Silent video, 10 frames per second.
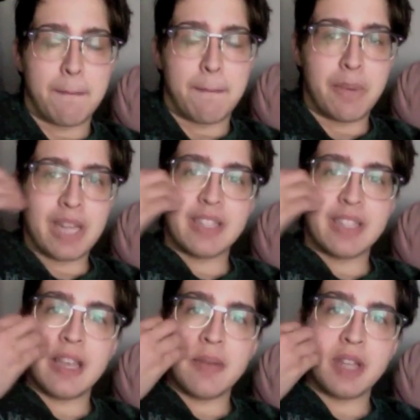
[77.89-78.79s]
but at the
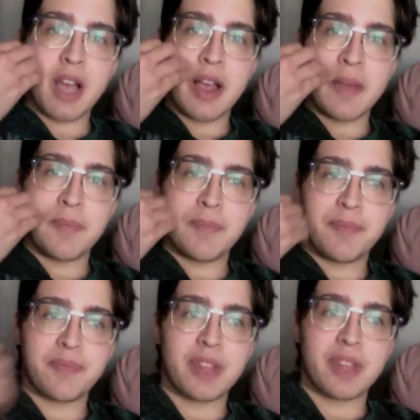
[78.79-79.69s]
same time,
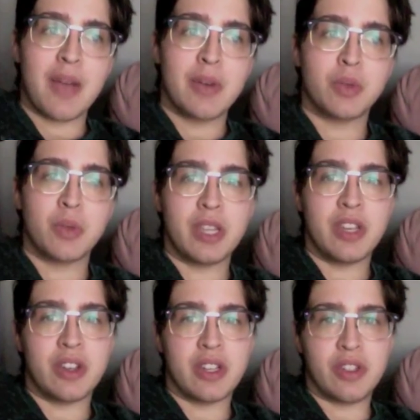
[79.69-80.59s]
I was really
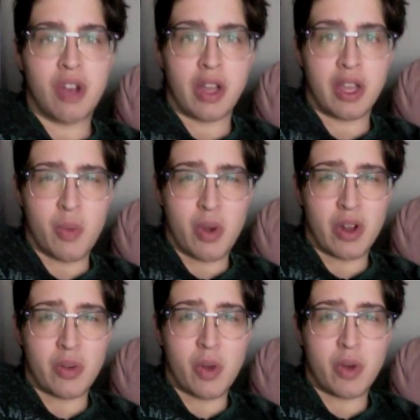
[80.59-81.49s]
good talking
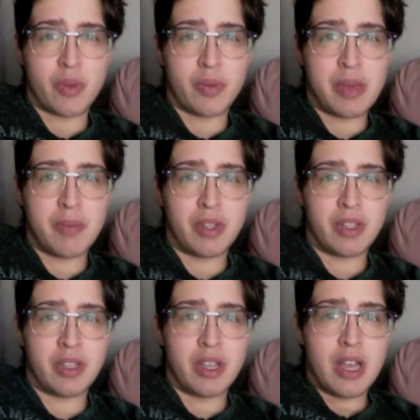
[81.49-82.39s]
one-on-one with people.